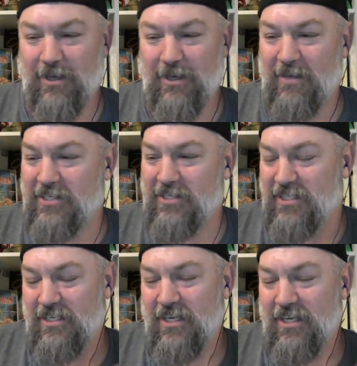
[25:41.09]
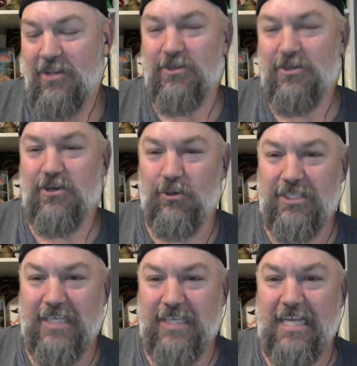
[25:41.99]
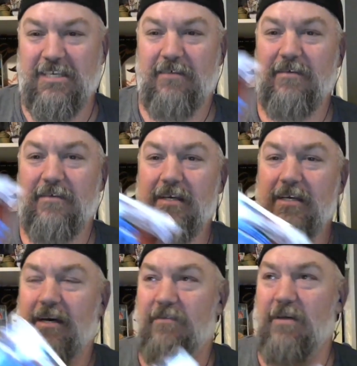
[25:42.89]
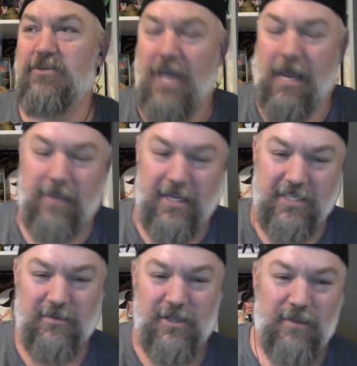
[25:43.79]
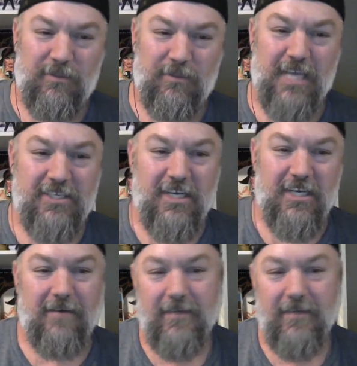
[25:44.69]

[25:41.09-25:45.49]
I mean, there's a cool scenes of them chopping some other people's heads off.